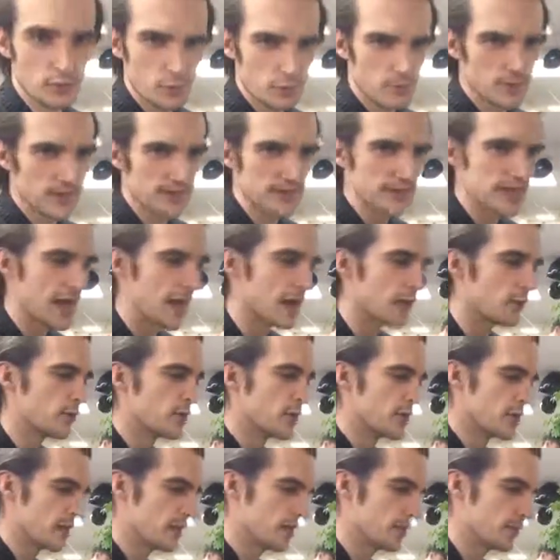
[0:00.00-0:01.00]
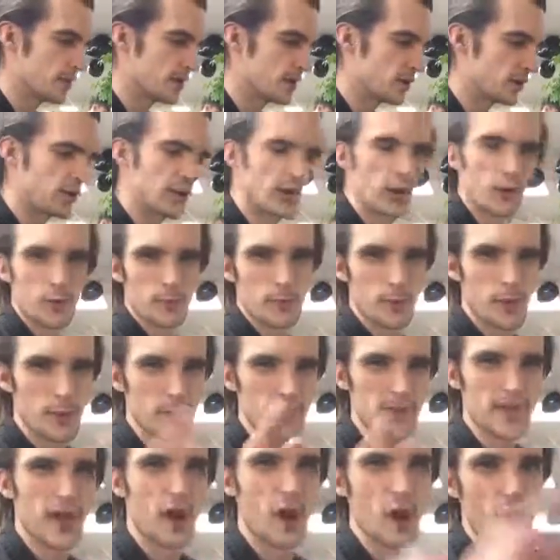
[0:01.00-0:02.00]
Probably now it'll be on there. Or it
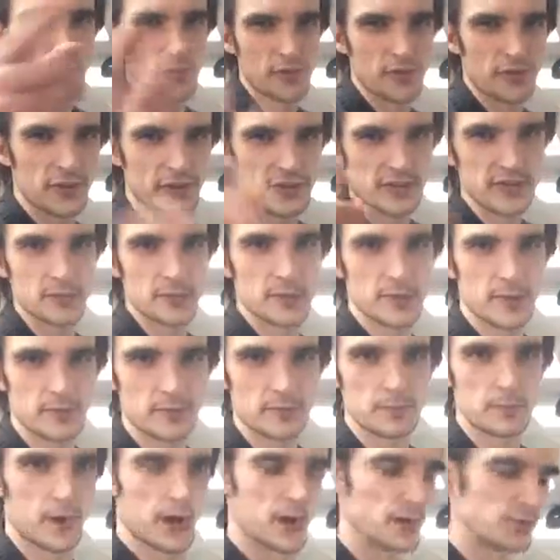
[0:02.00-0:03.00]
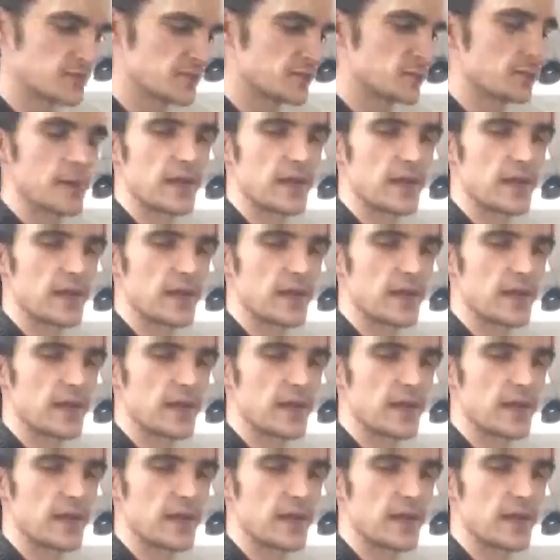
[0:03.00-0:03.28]
might be after this will be posted.